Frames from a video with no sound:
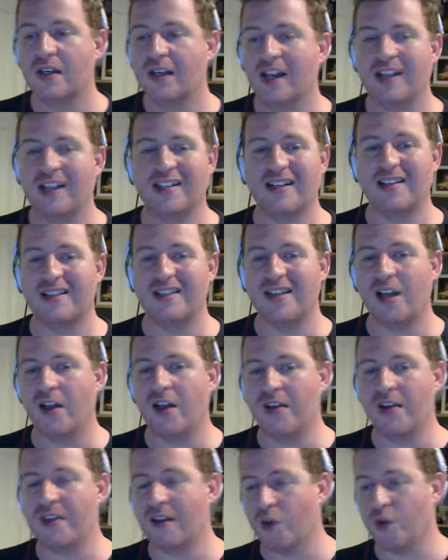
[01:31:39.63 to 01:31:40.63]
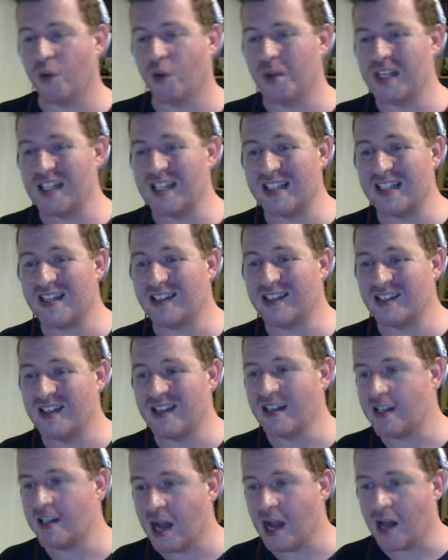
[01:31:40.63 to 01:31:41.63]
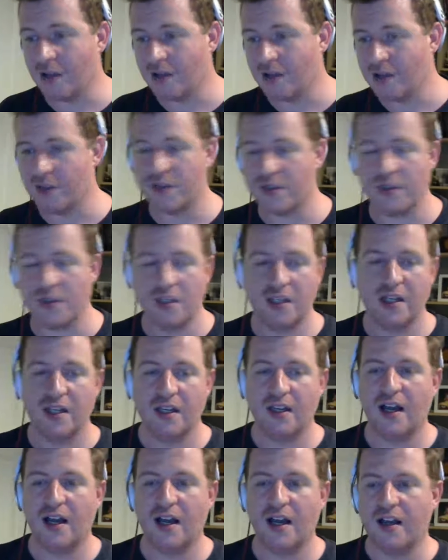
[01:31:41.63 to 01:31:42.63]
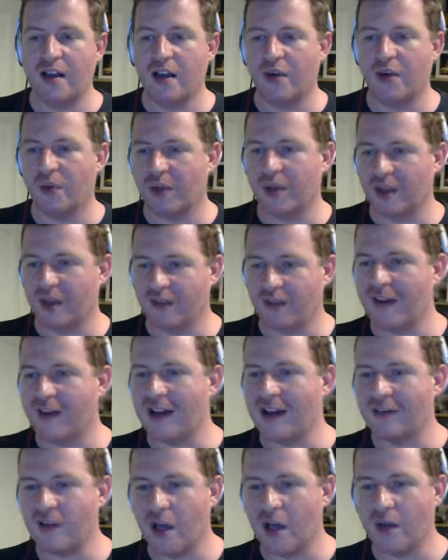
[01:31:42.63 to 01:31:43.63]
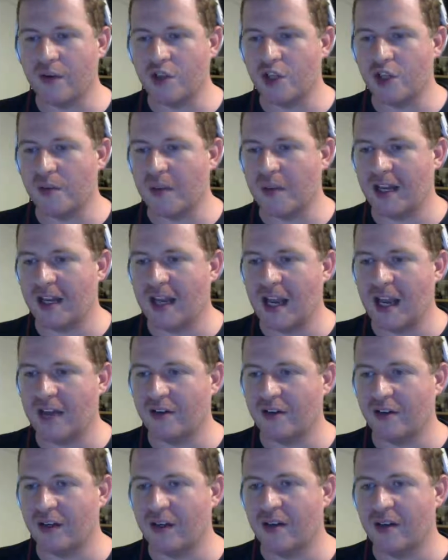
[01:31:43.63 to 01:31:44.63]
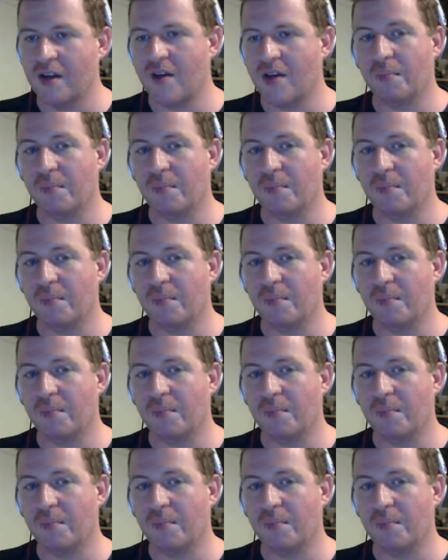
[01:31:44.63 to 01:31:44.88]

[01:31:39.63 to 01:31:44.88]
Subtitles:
It's on sale, I think, for only $16 and only like $5 shipping and handling.